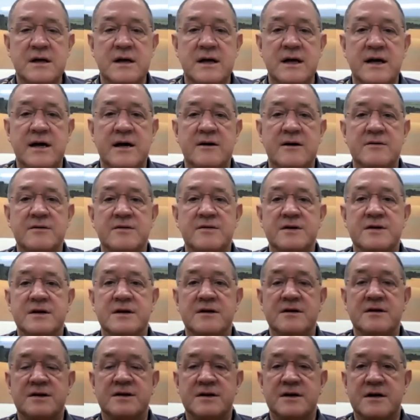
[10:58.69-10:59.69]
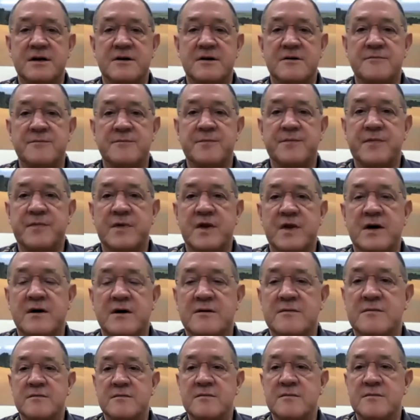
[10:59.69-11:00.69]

and it uh, uh,